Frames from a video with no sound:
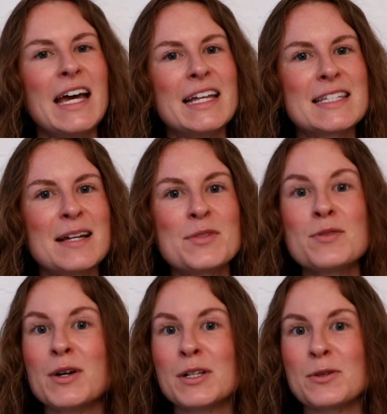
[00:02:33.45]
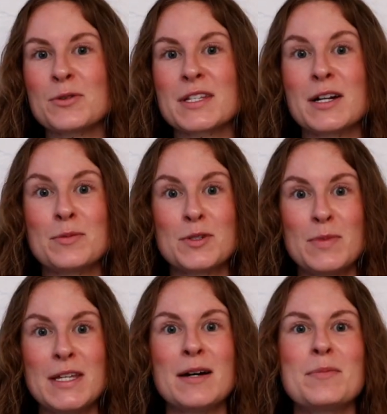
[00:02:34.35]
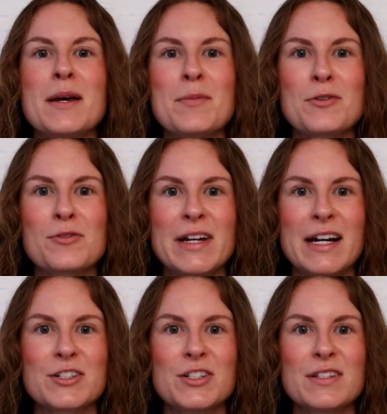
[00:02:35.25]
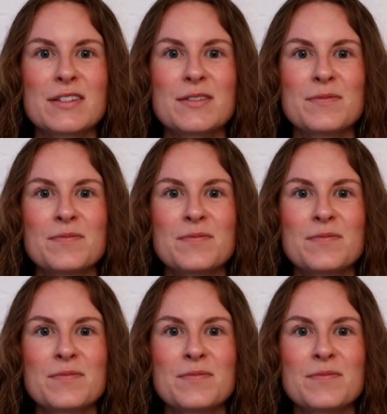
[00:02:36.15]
Enzymes are molecules that help speed up chemical reactions.